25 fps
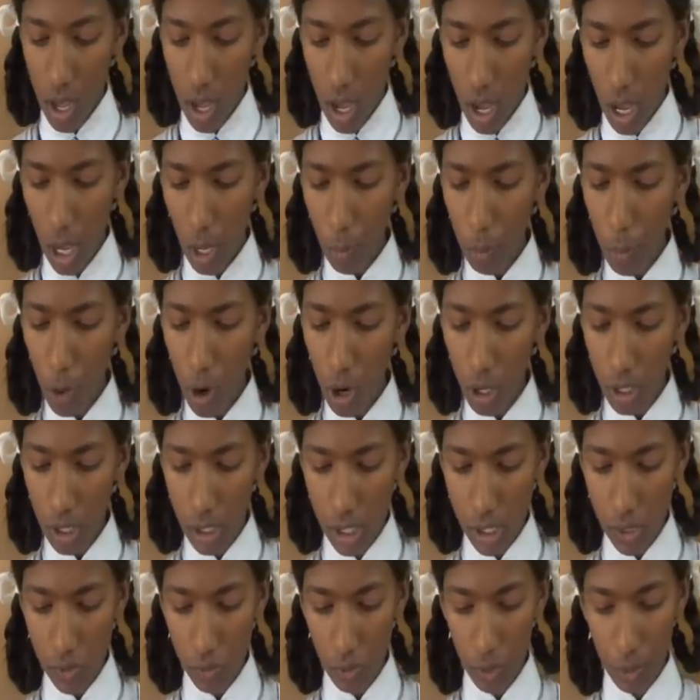Our
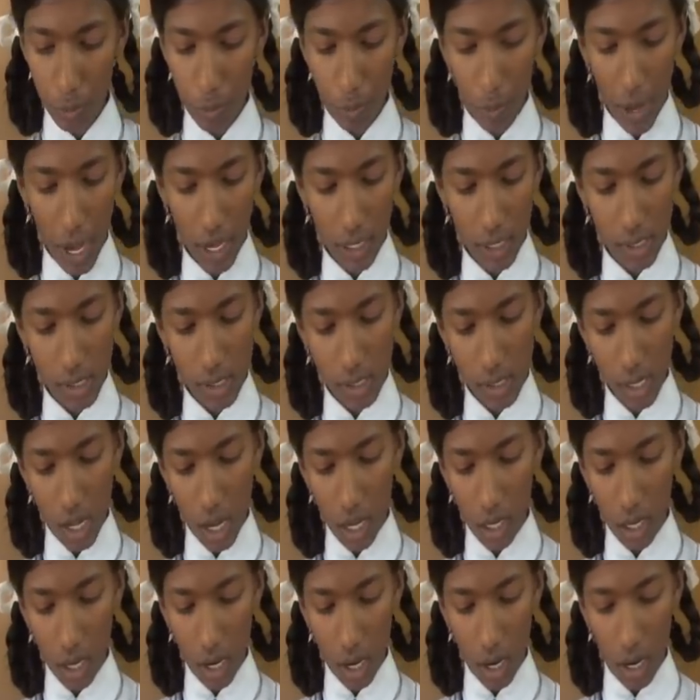borders with
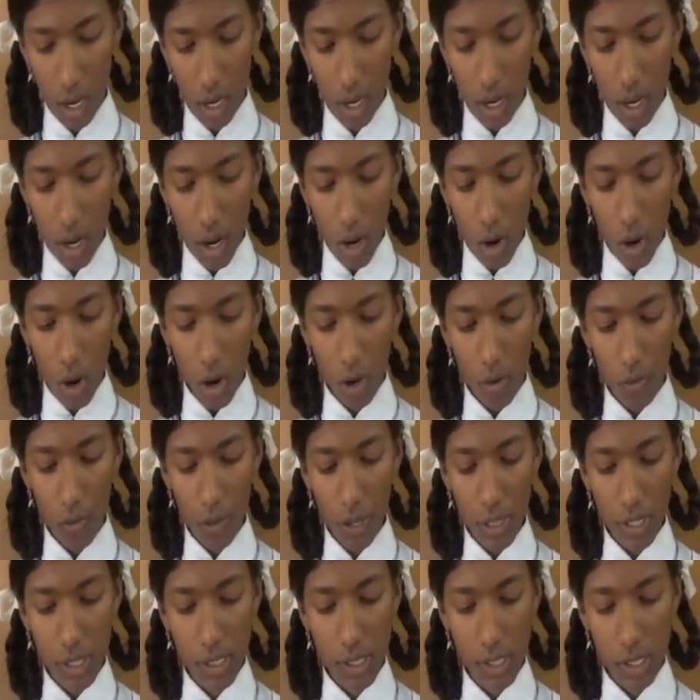Pakistan are
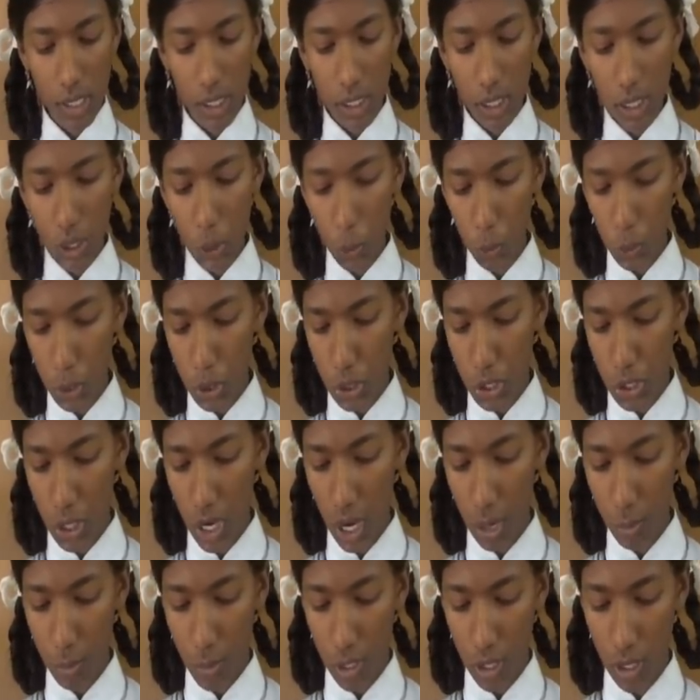always seething with
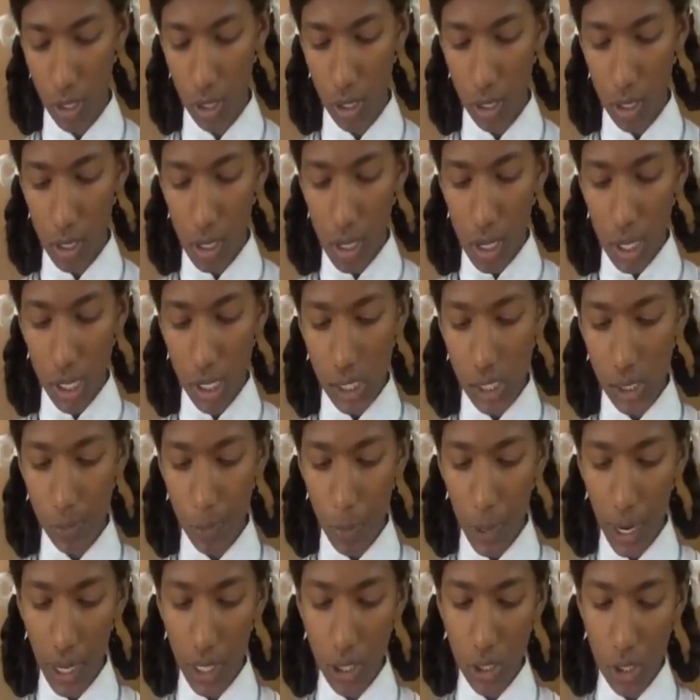trouble in
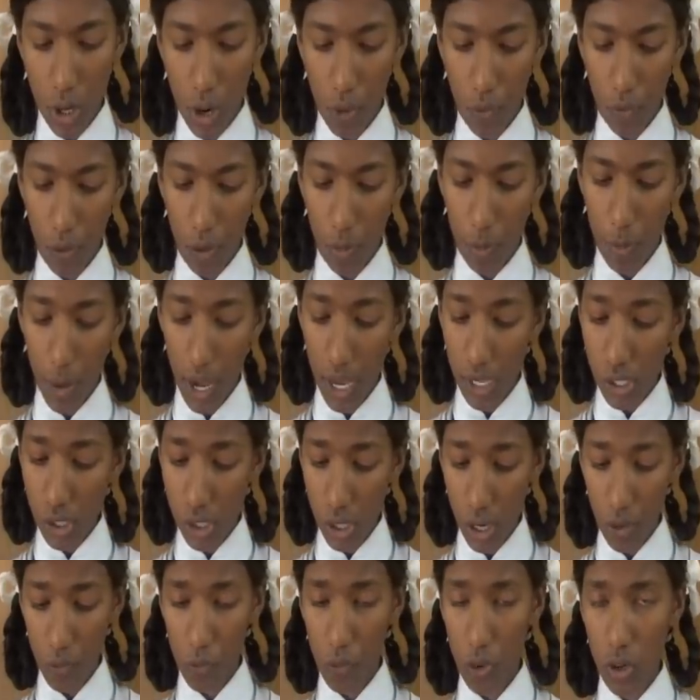spite of our
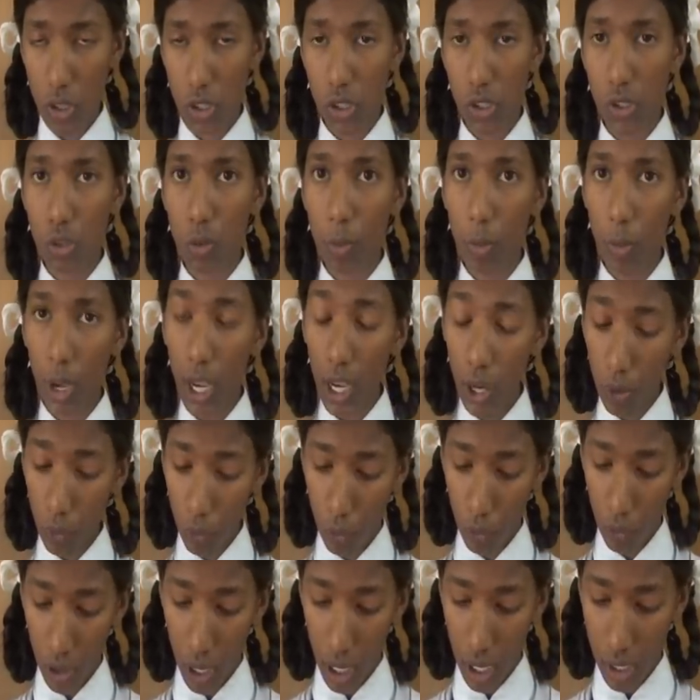best efforts to make
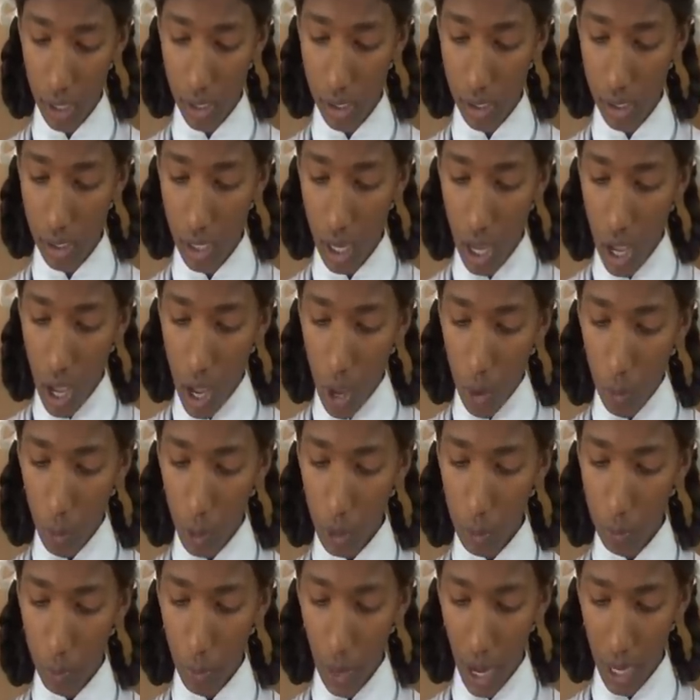friends
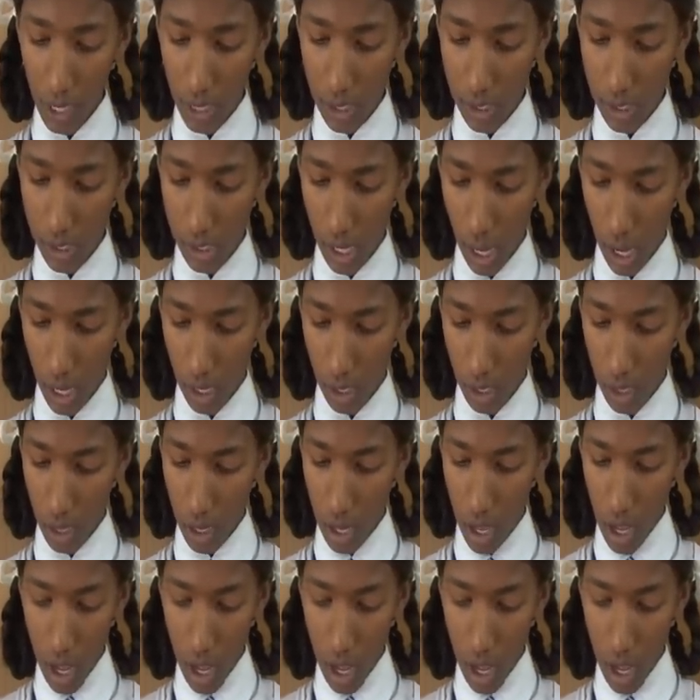with Pakistan.